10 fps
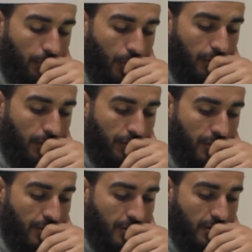One of the
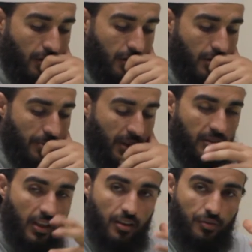verses, Allah
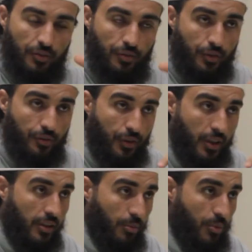subhanahu wa ta'ala
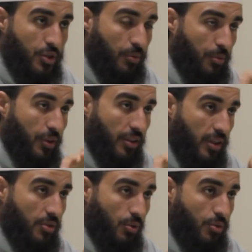referred the Muslim community
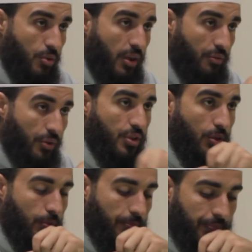as also
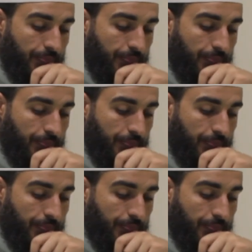anfusikum.